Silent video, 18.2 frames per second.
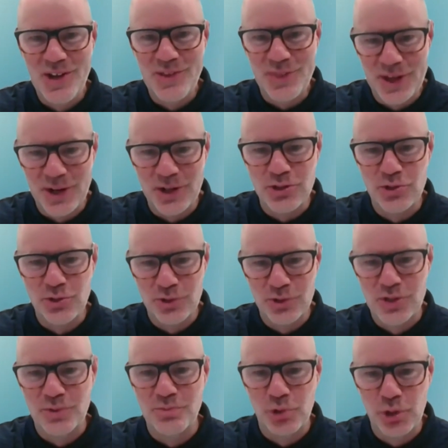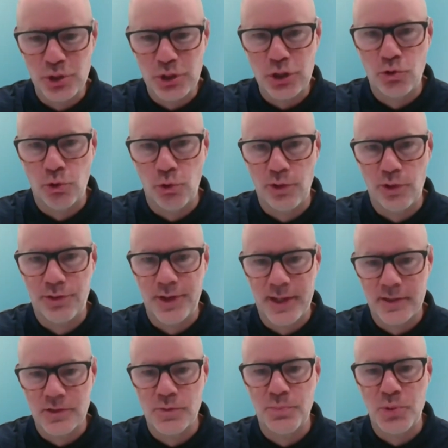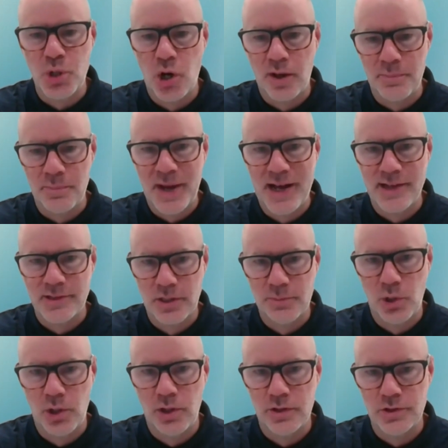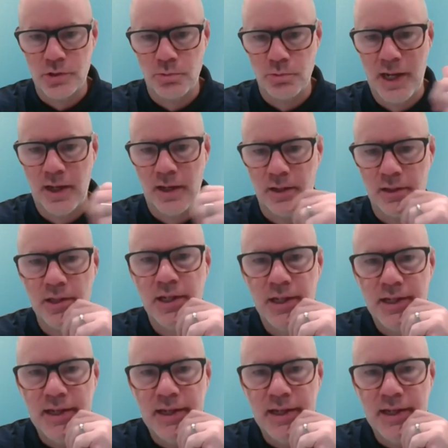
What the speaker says: that are doing some really cool things beyond basketball as well.